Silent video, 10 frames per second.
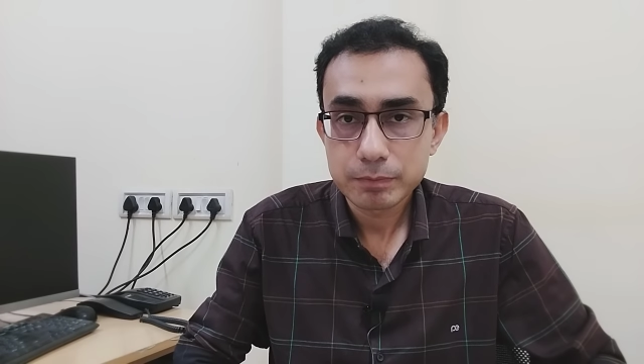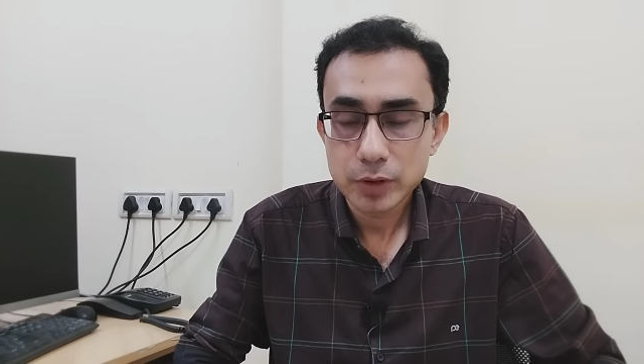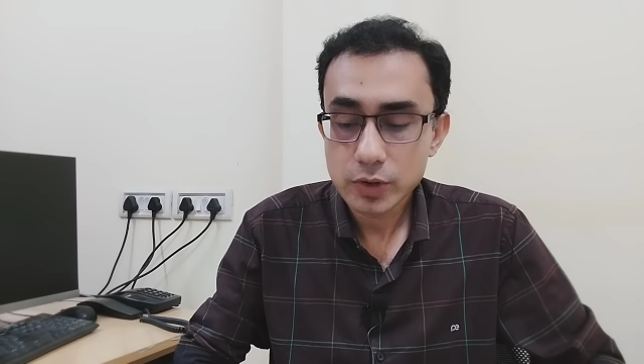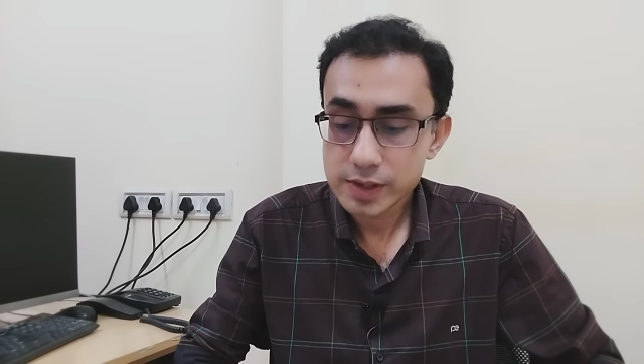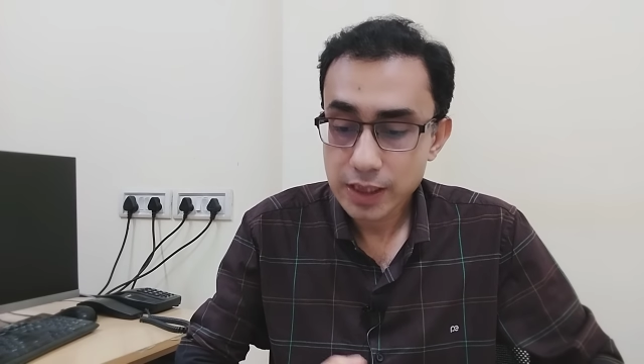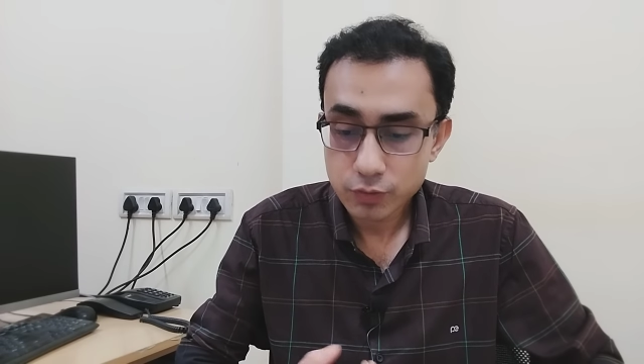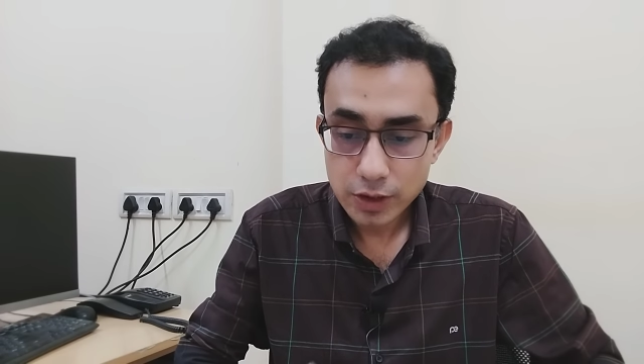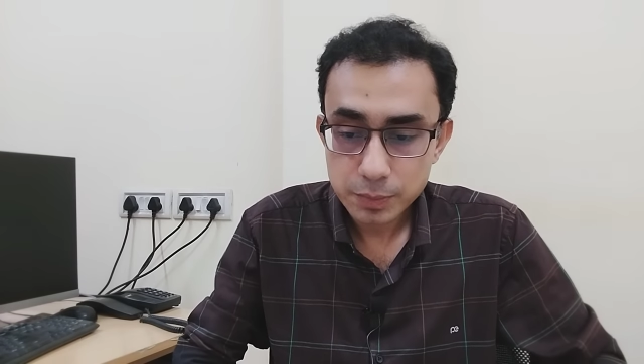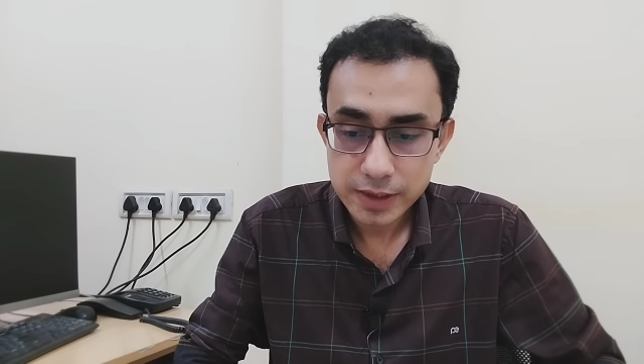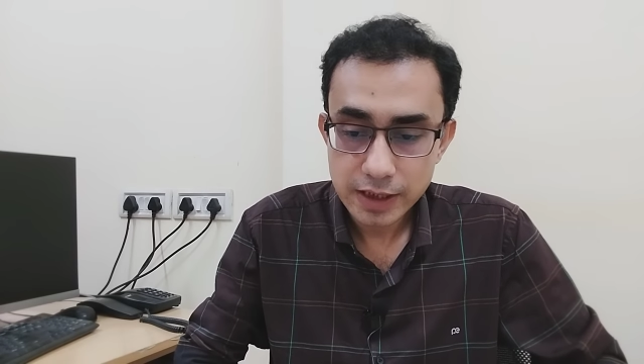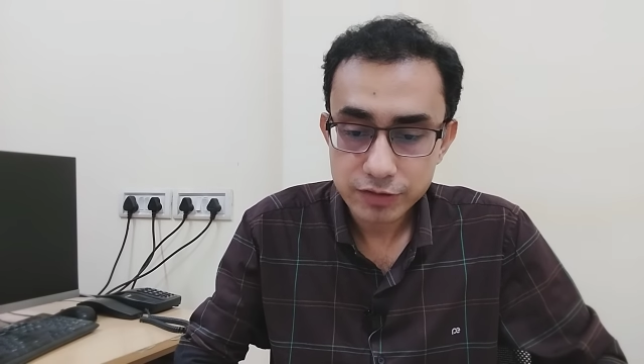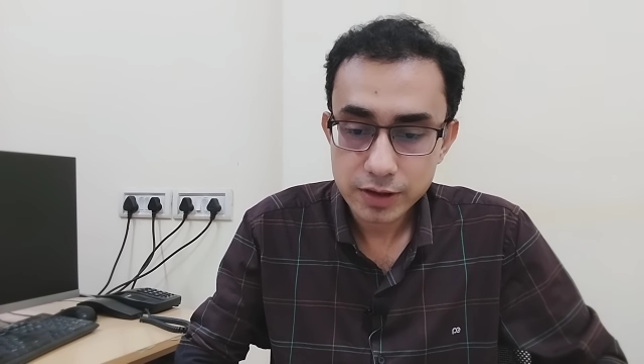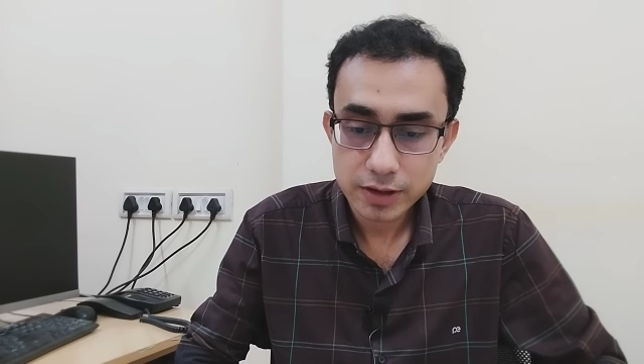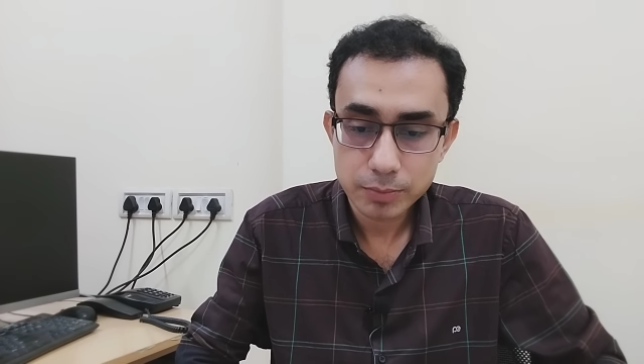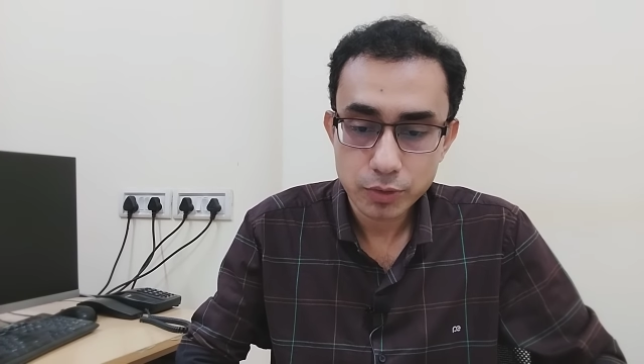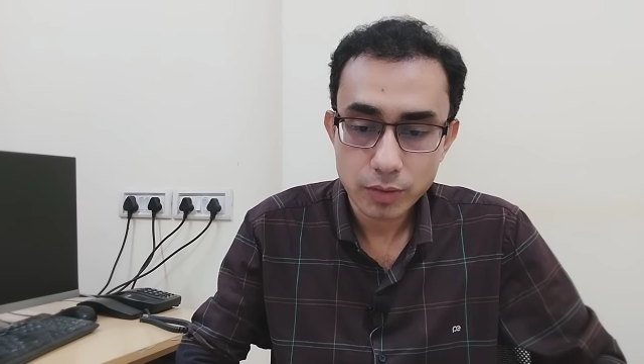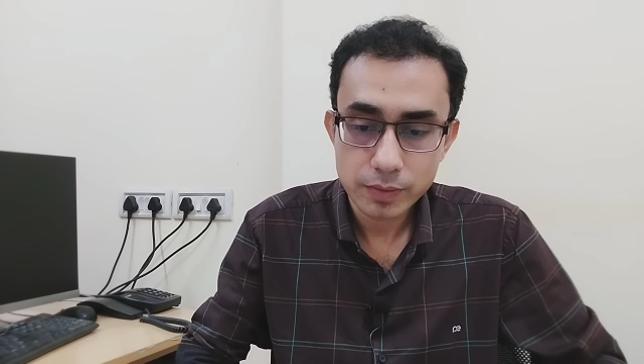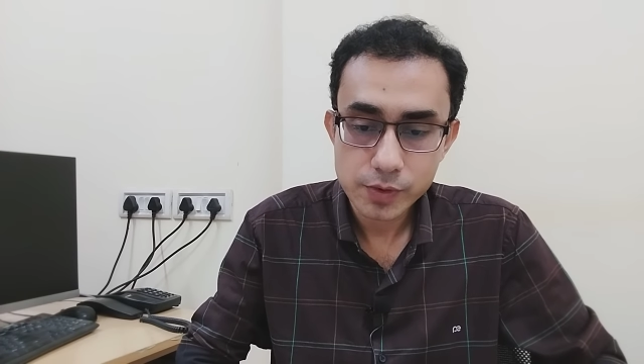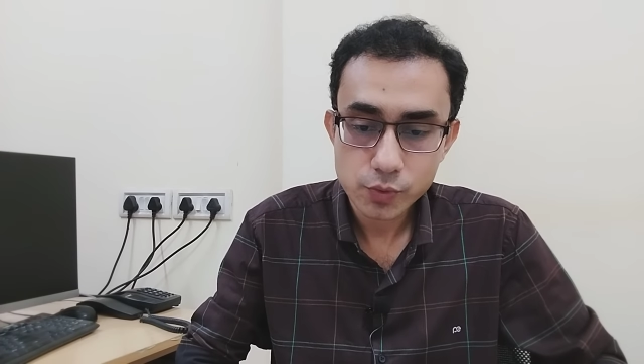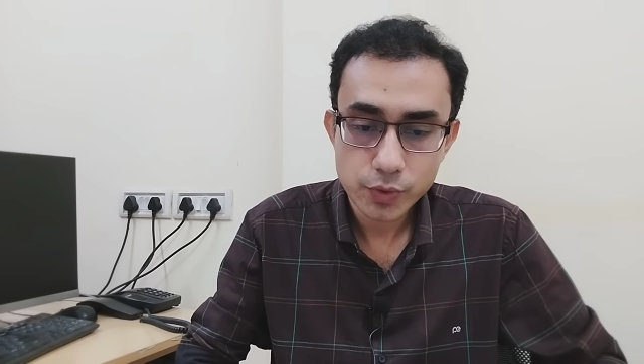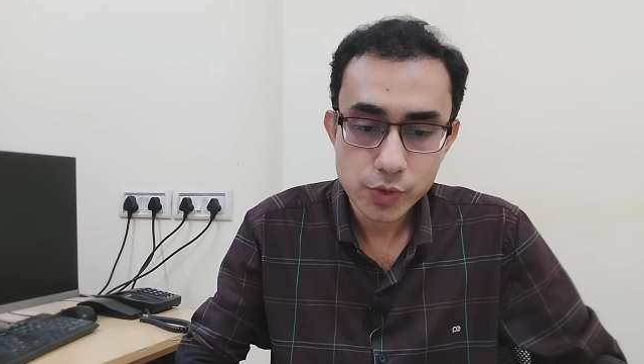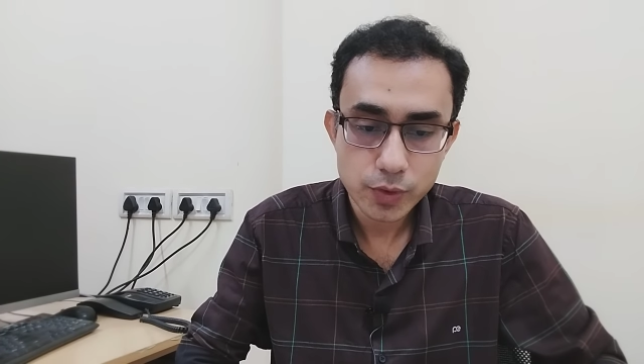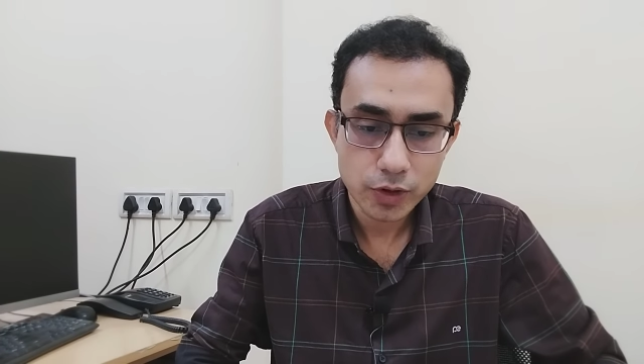because there will be definitely problems which